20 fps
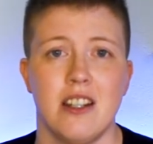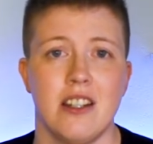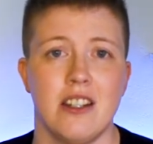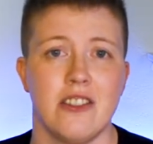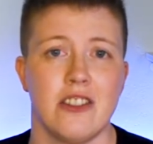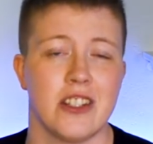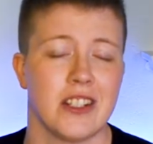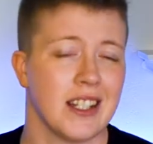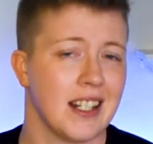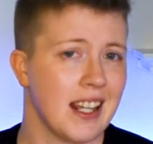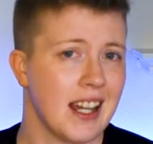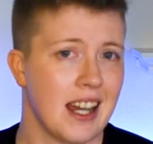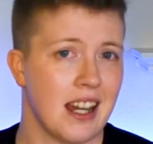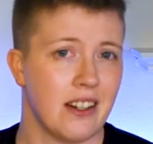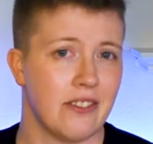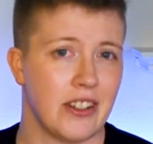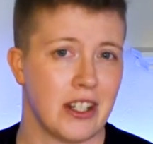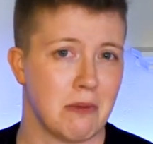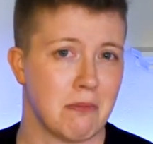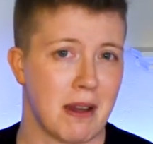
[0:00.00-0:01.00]
She's got to
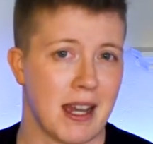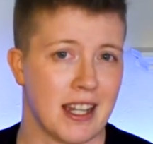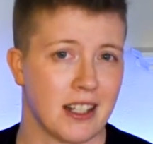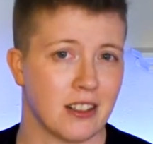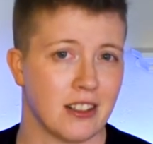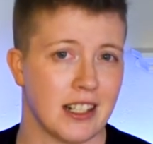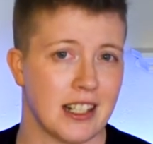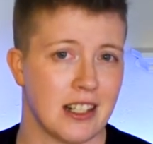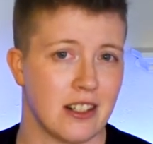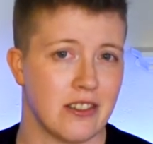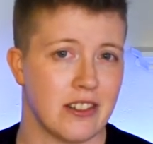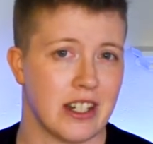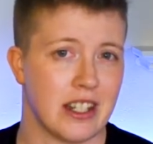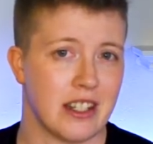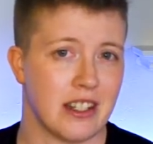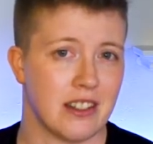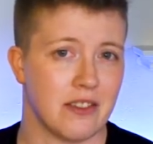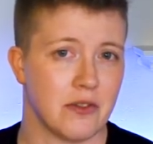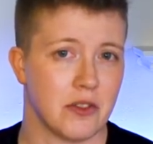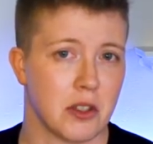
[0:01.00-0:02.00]
have a background
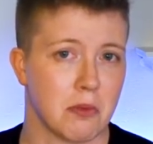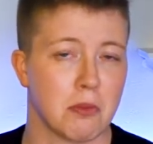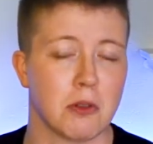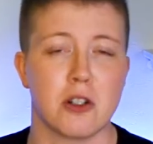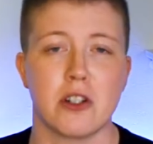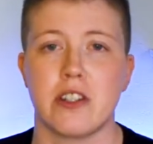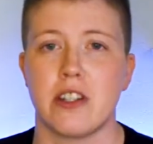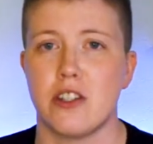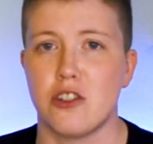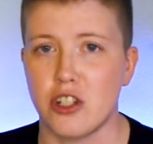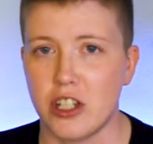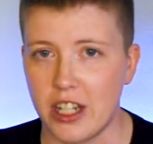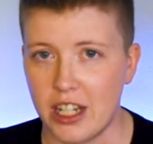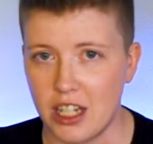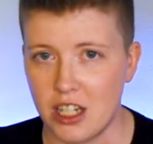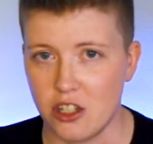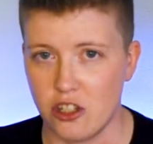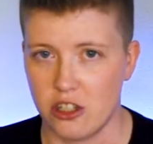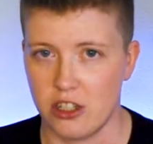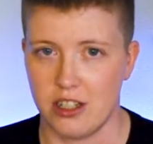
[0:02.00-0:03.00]
in sports
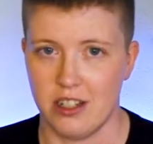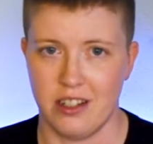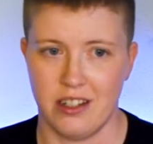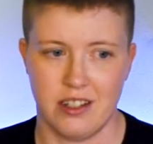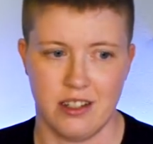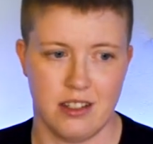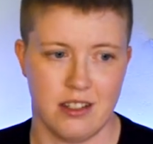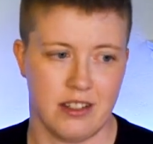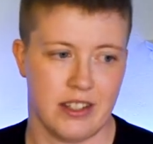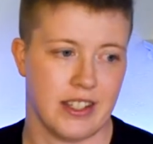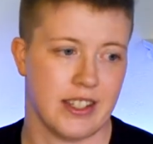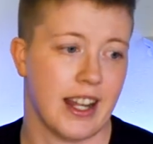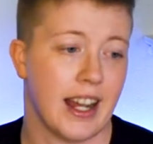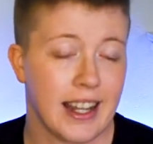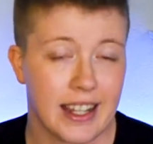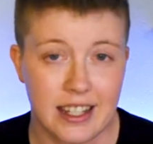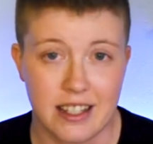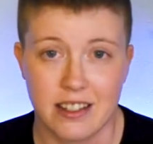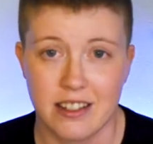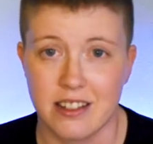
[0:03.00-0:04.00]
education,
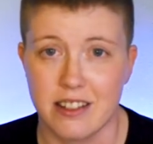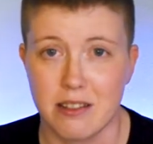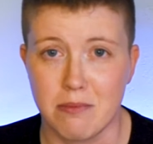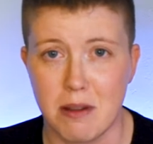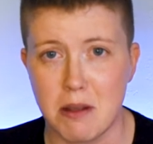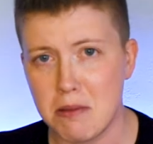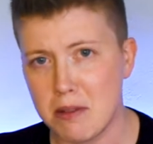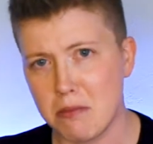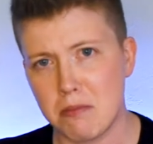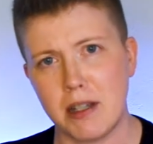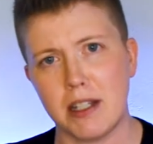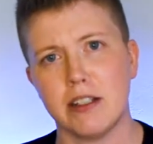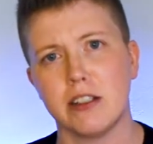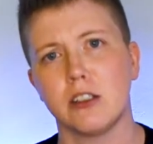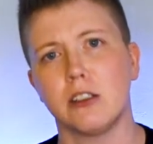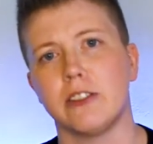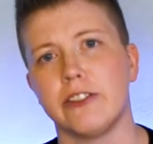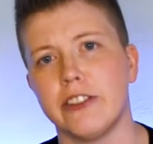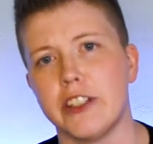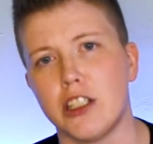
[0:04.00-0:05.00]
science, maybe
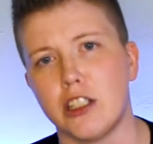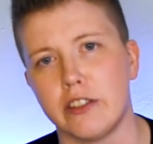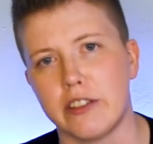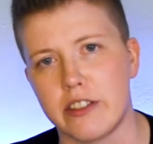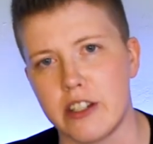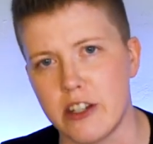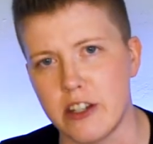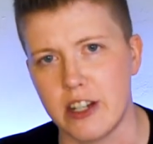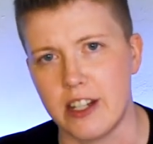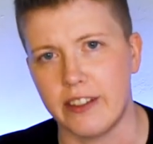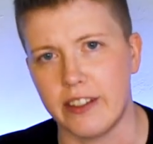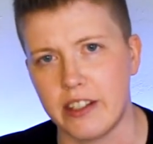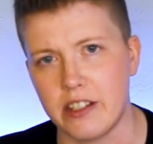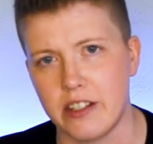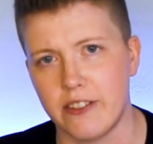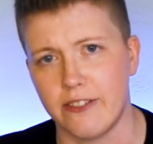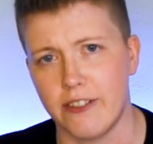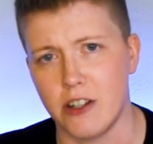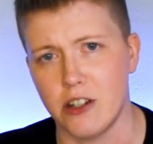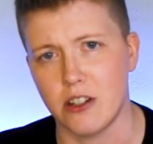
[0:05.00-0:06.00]
medical fields, and she likes
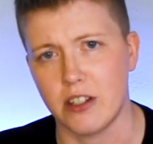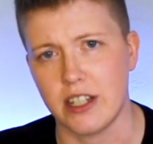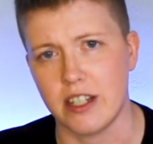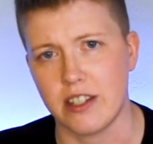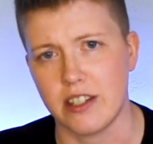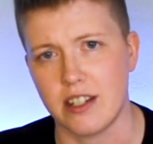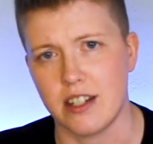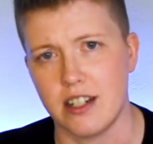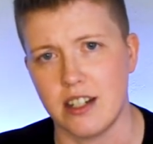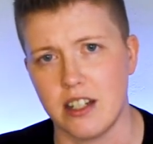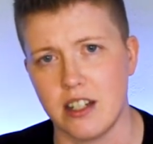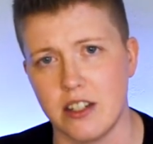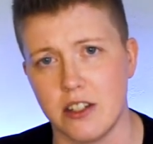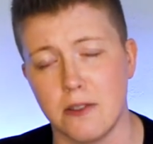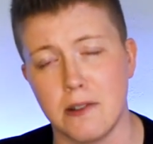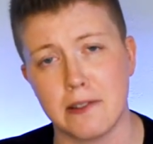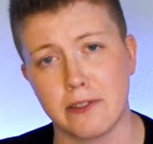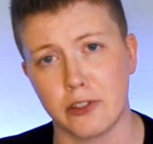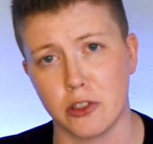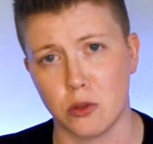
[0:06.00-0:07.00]
to focus on
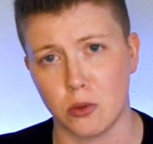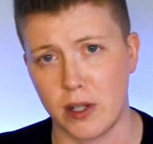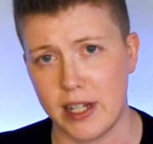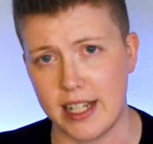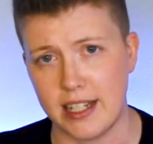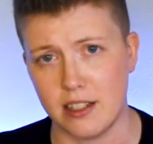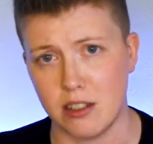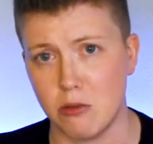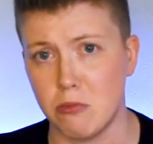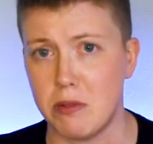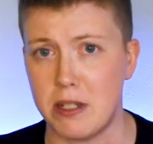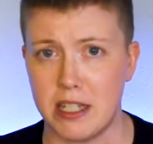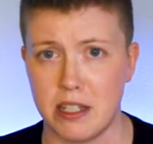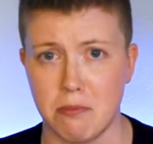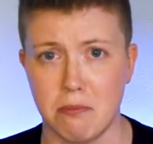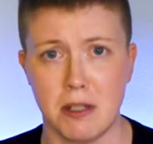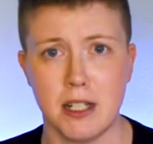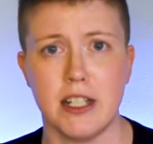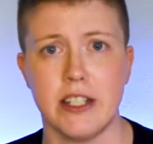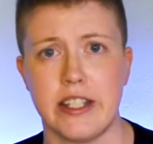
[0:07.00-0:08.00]
overweight and obese
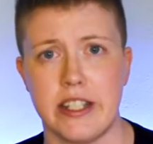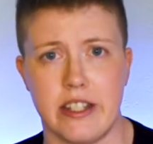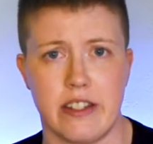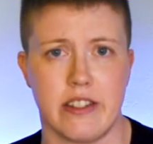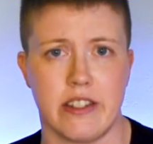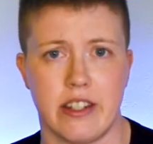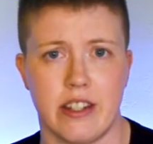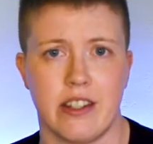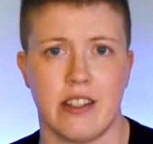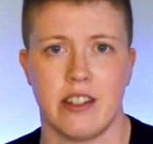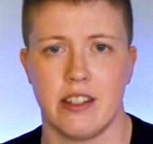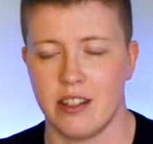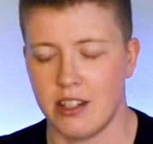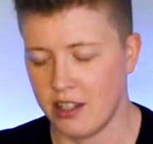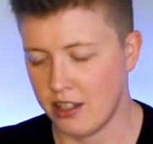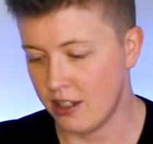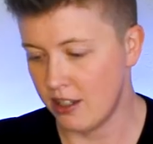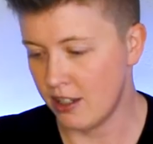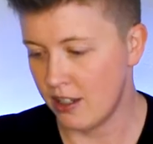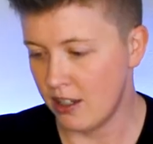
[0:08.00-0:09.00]
bodies.
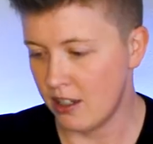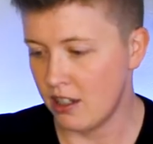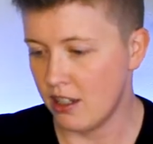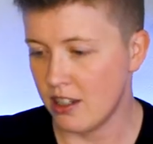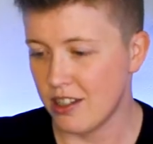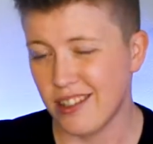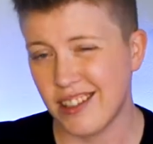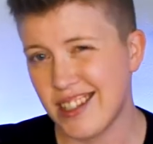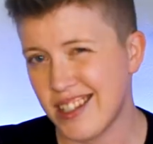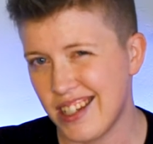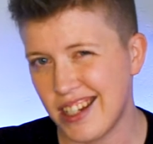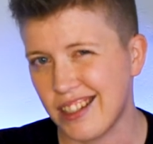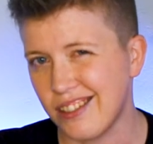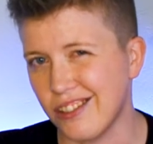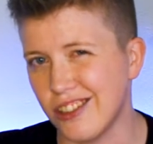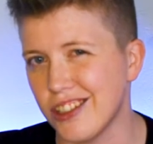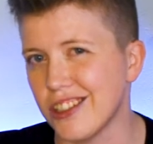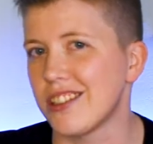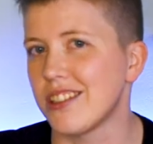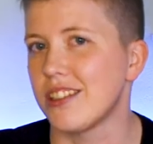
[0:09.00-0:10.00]
So let's take a
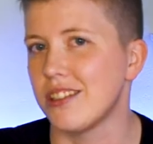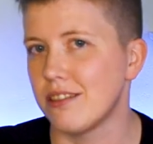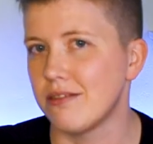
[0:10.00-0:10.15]
look.